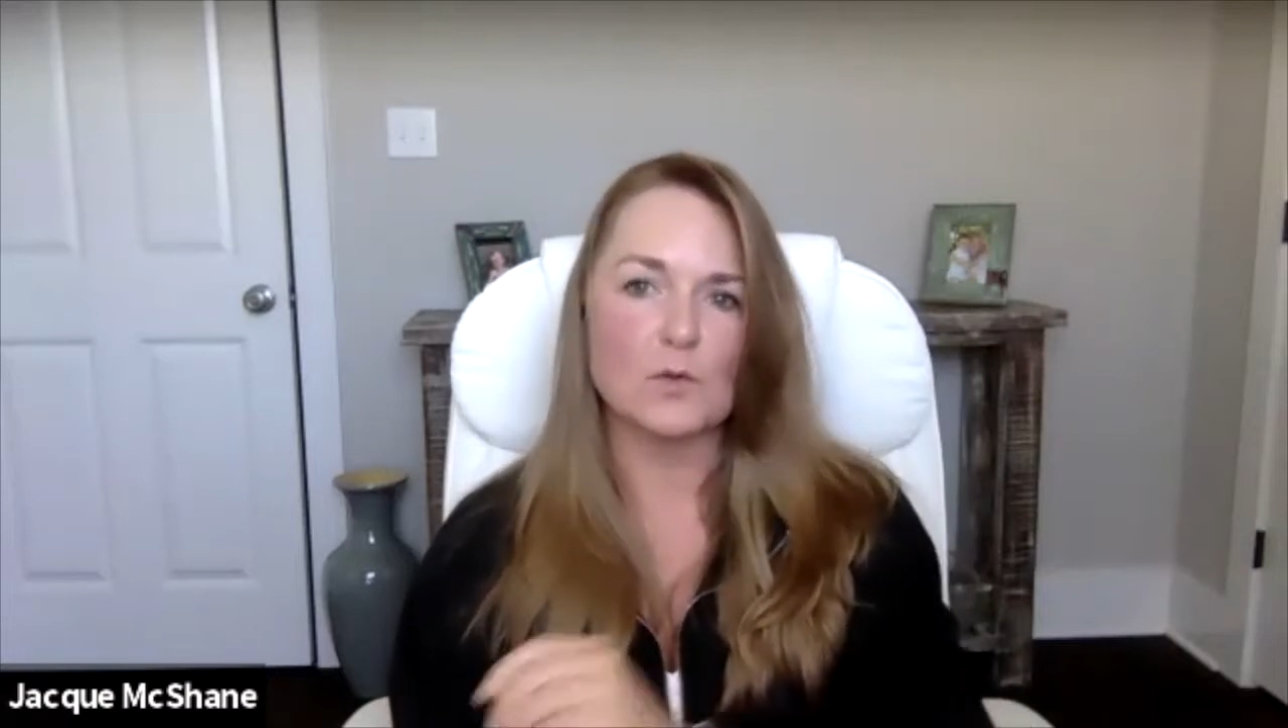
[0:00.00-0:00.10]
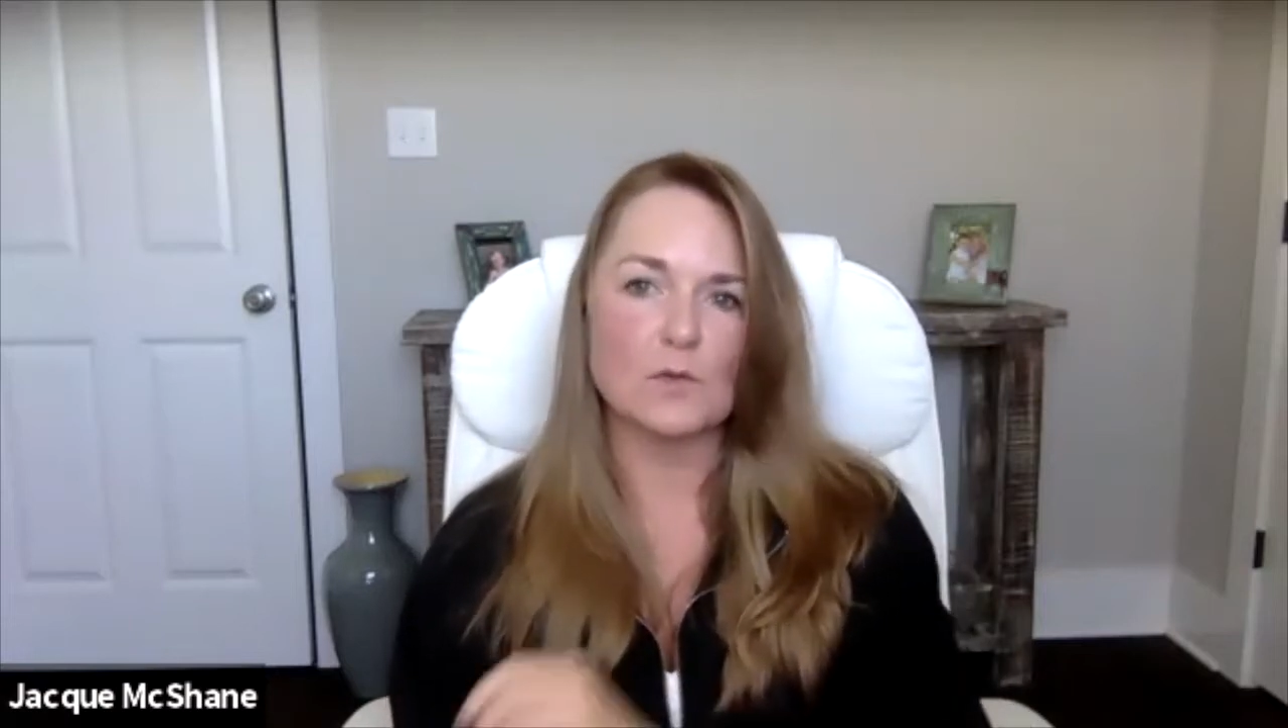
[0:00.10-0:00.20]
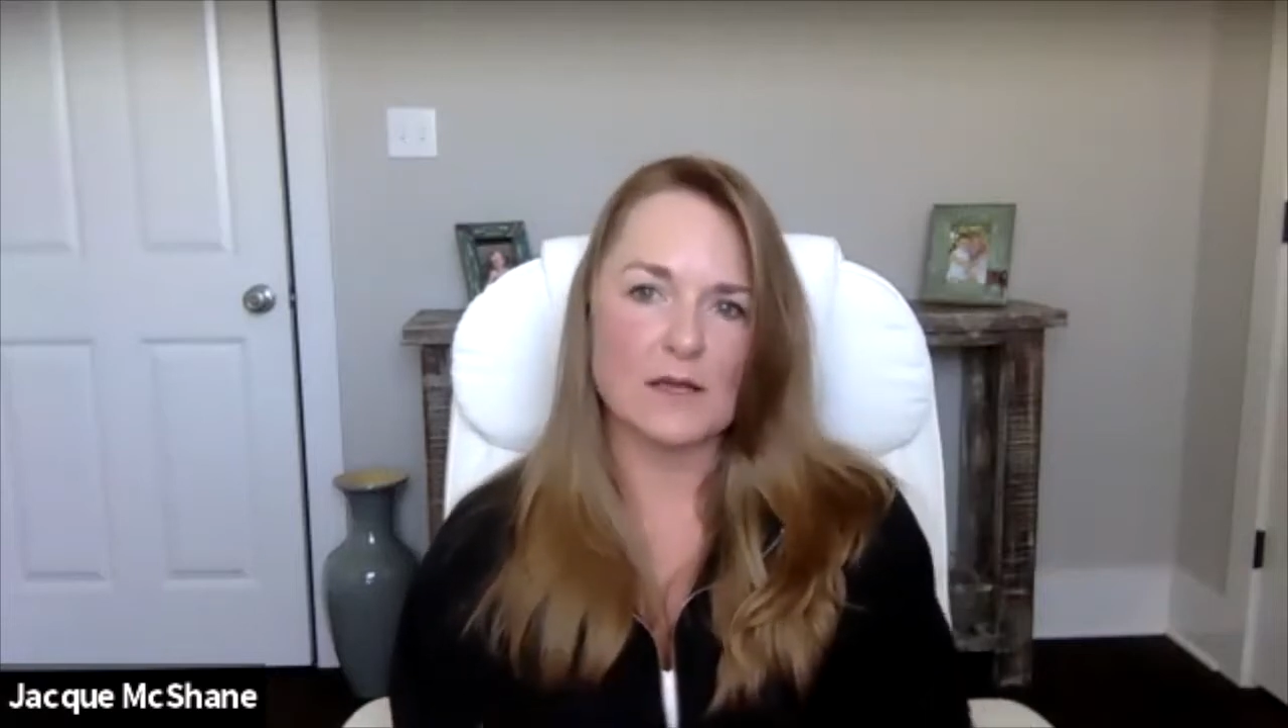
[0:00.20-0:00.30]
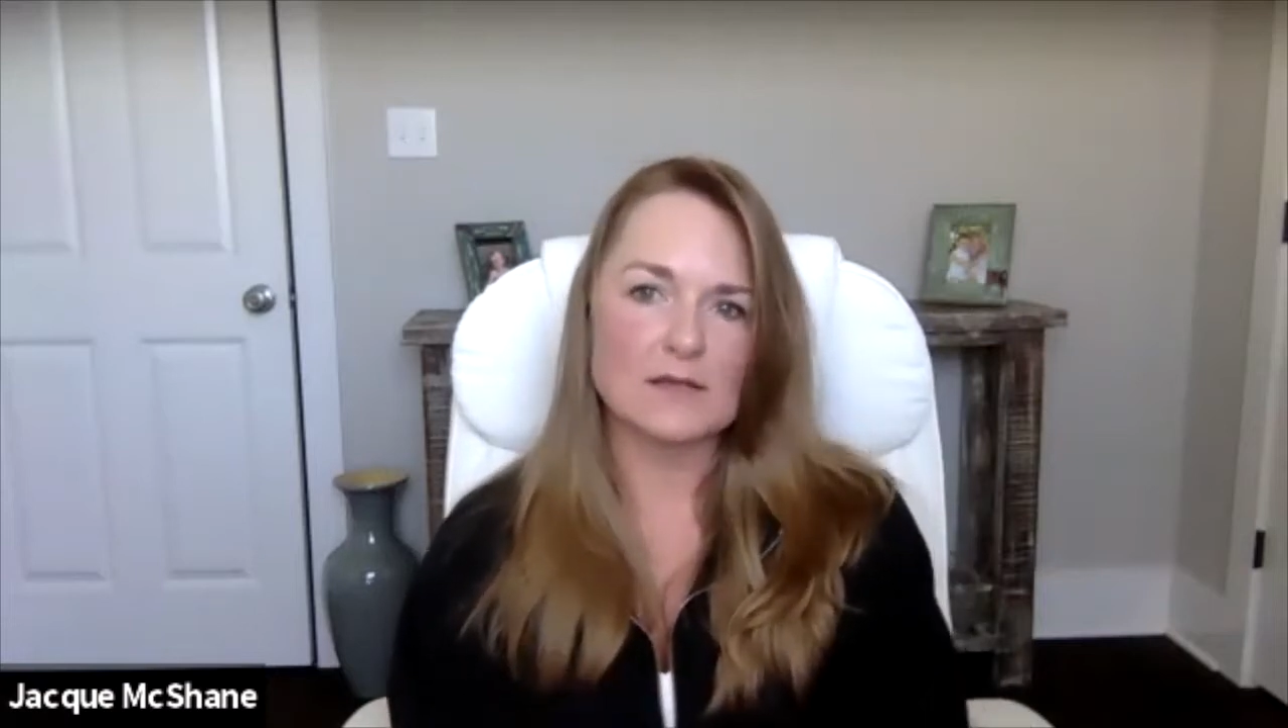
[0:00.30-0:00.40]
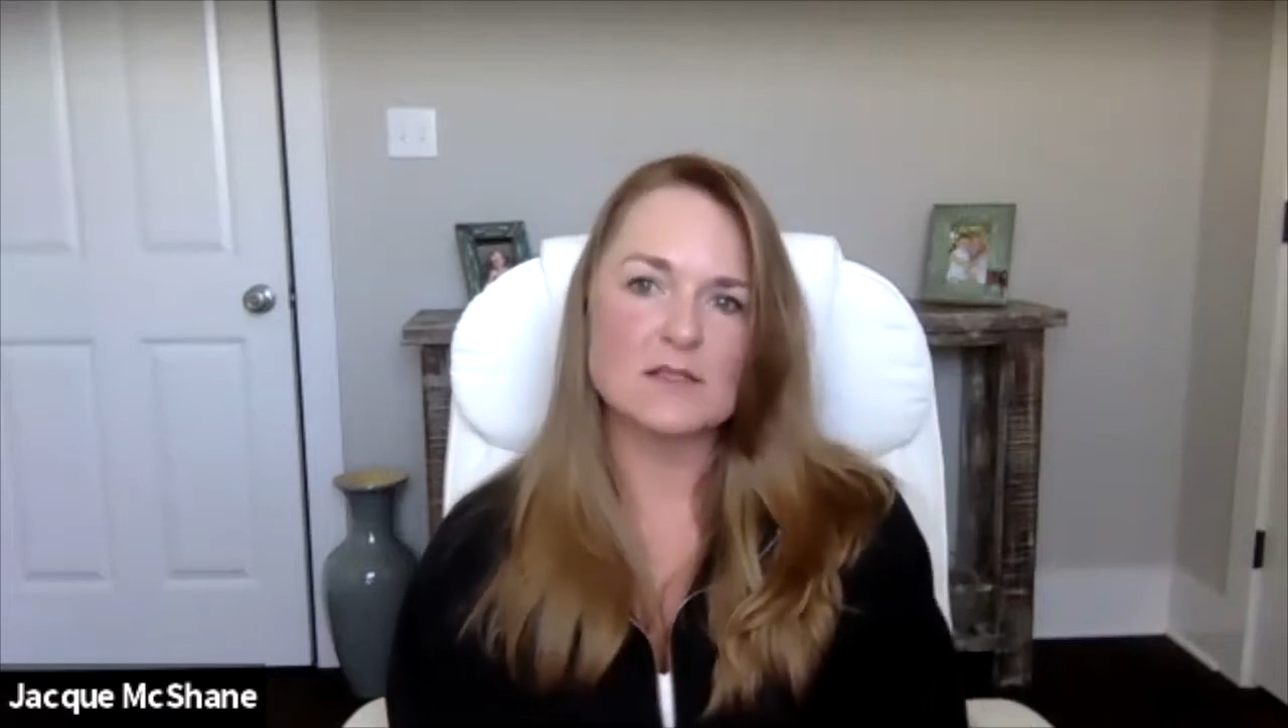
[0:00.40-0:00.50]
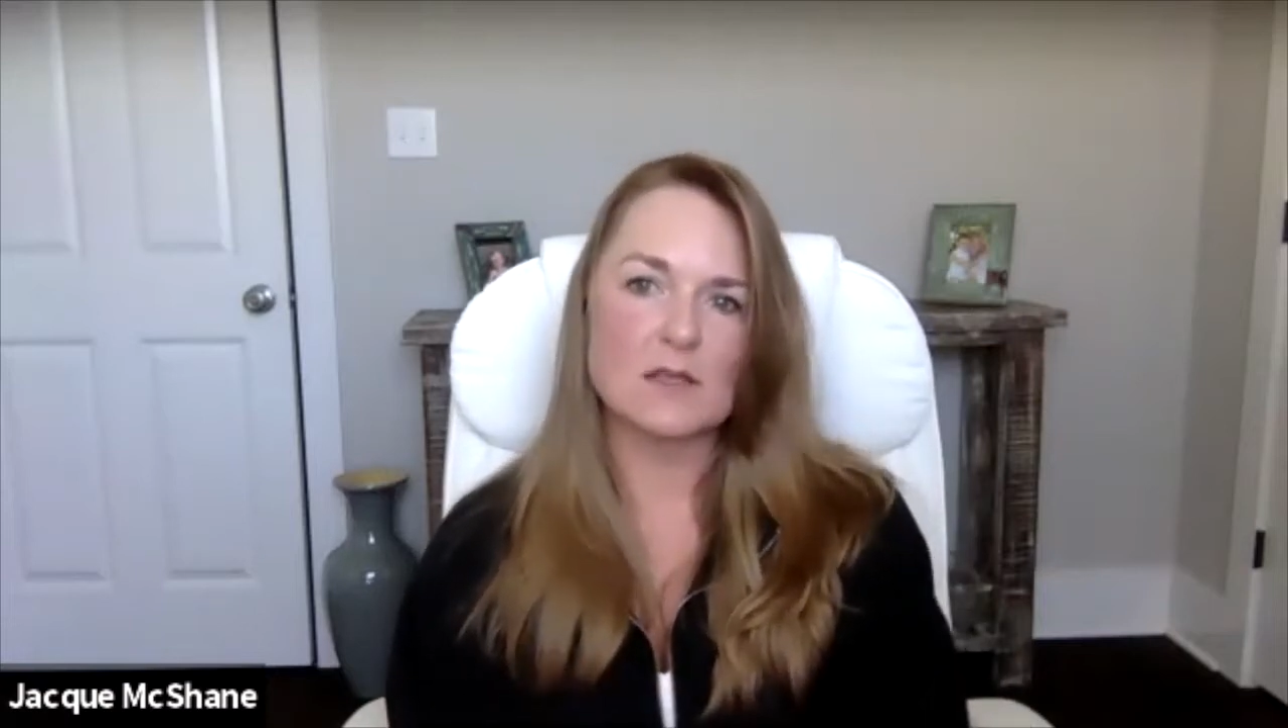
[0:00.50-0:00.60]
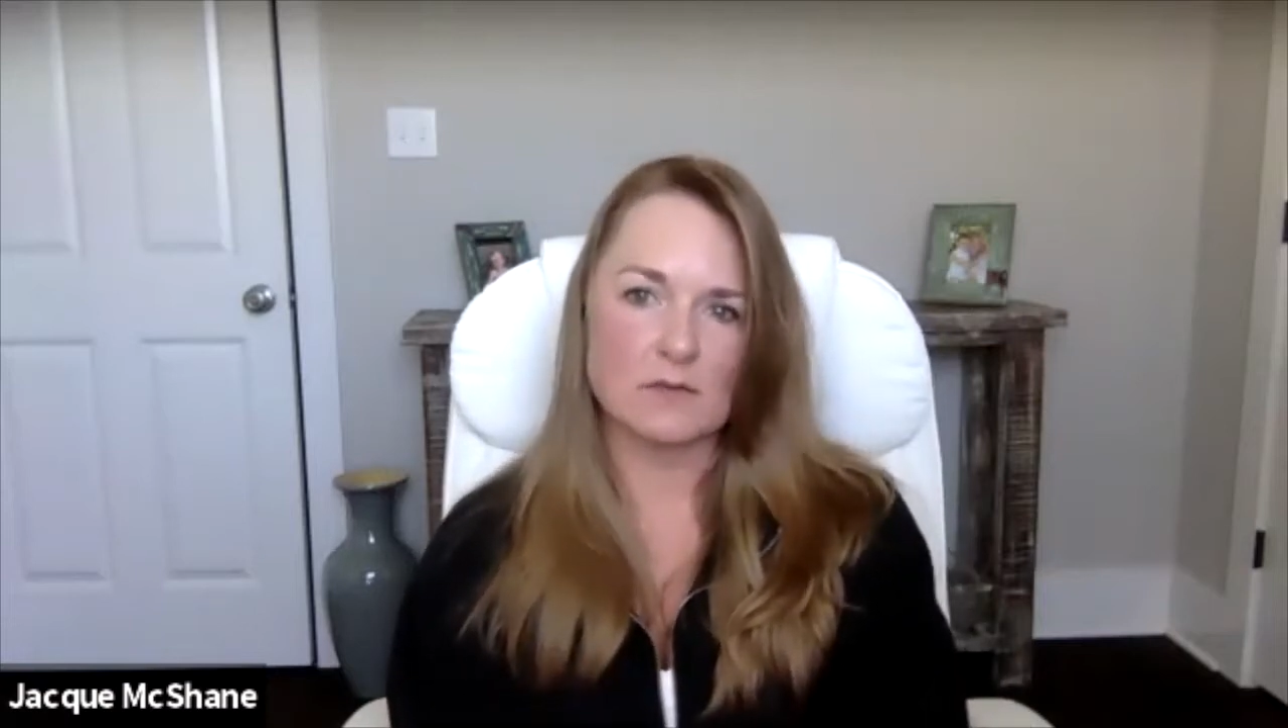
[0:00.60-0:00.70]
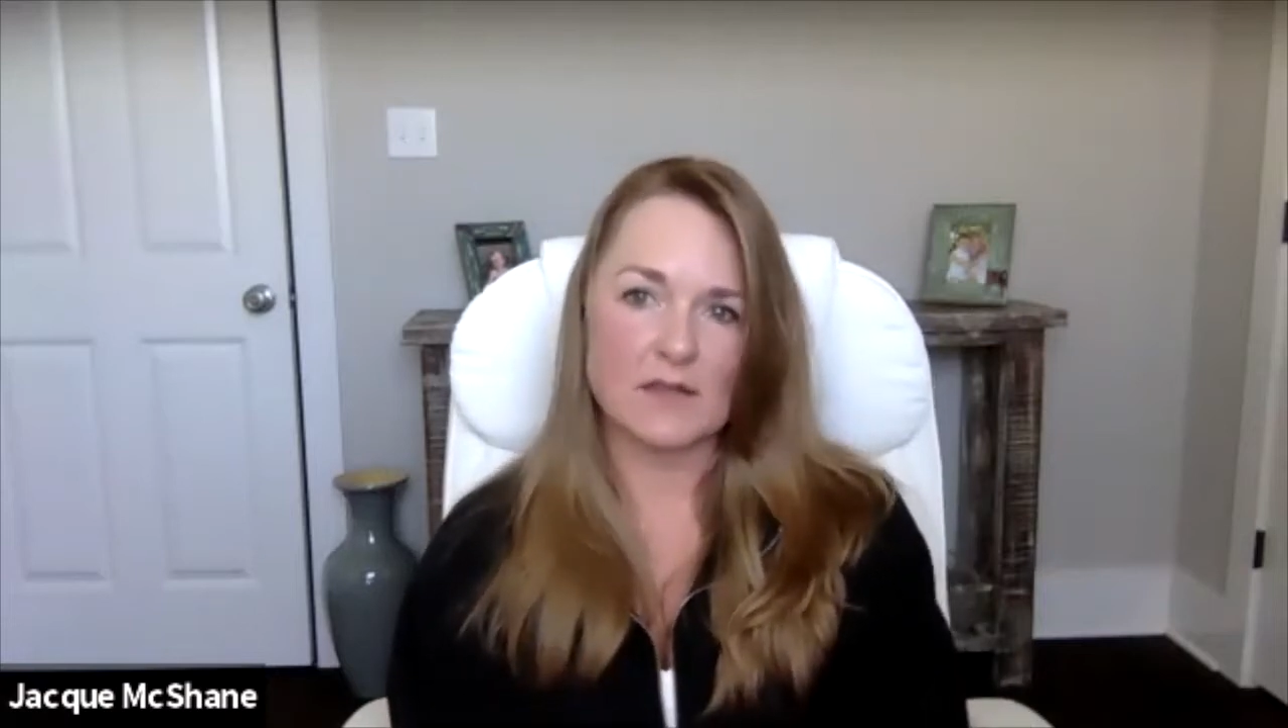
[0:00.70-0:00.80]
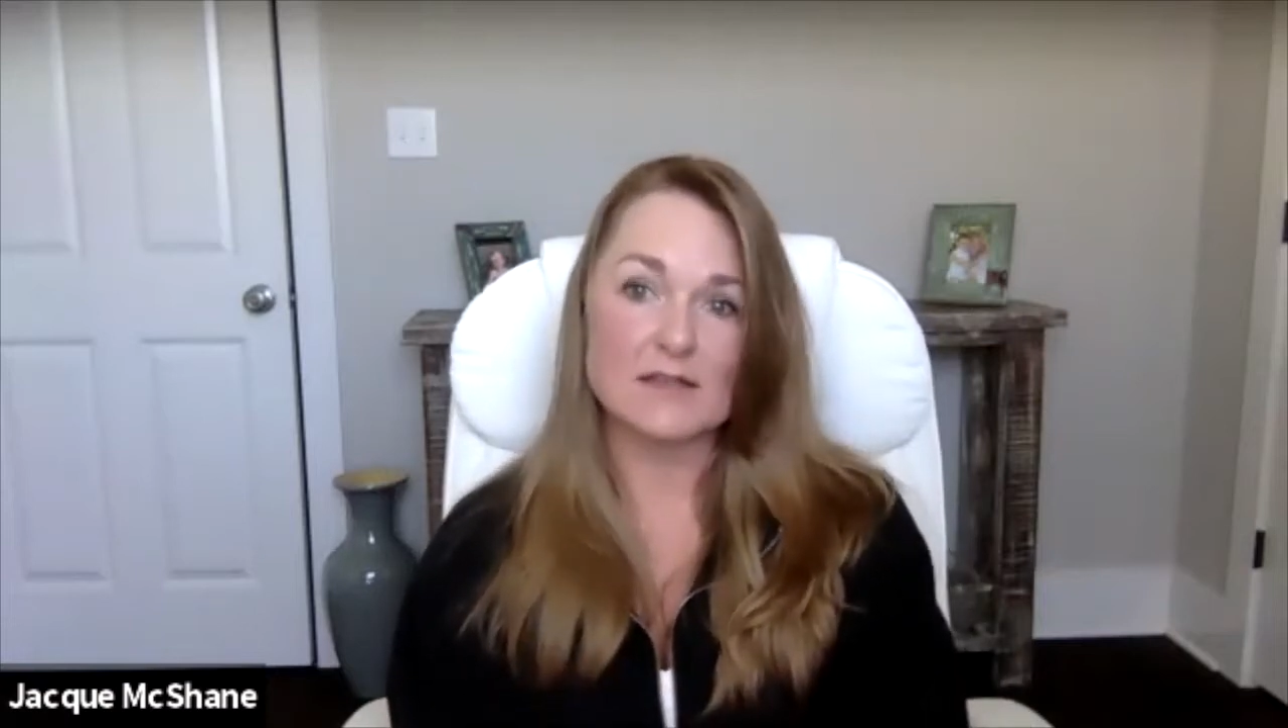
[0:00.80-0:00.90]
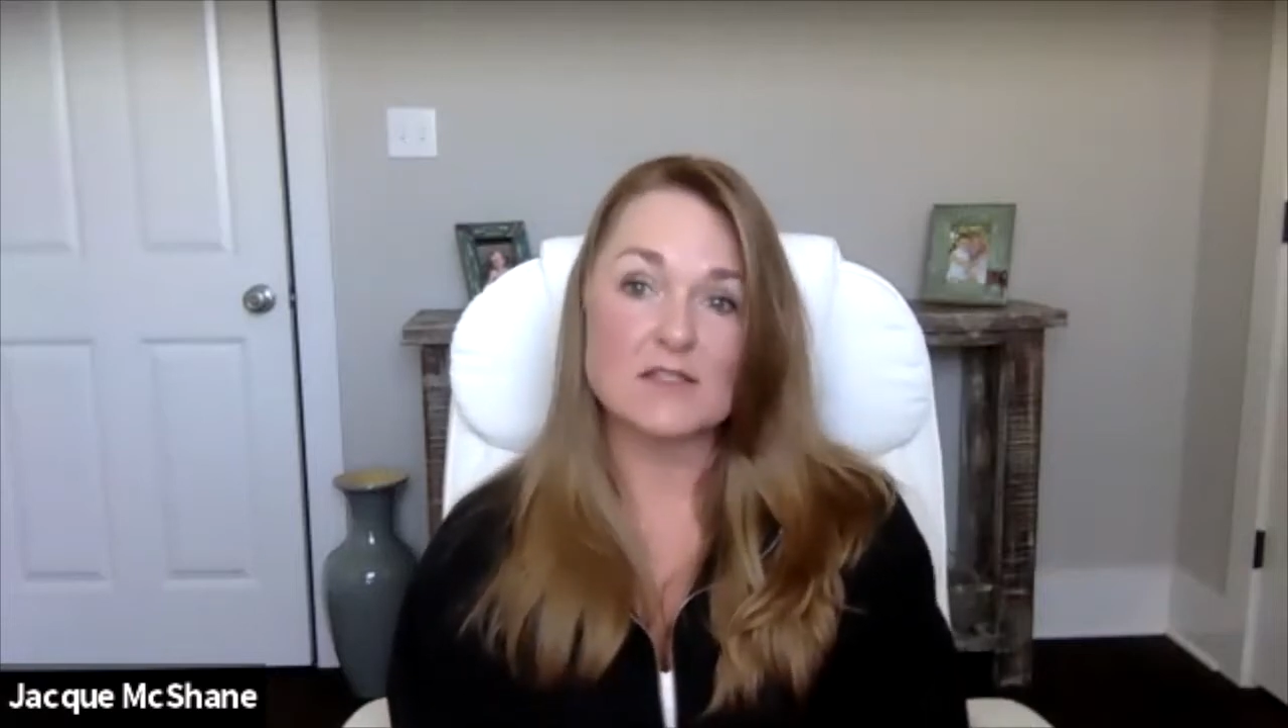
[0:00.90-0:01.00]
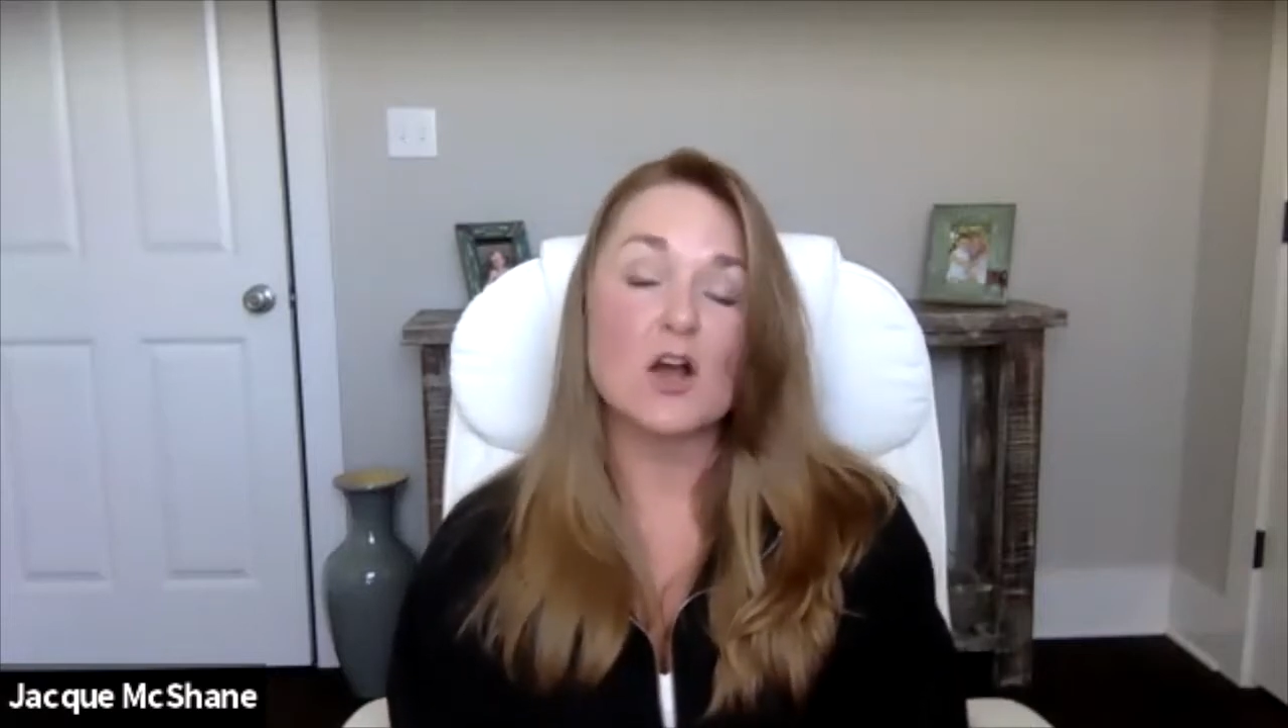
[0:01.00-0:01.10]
that's the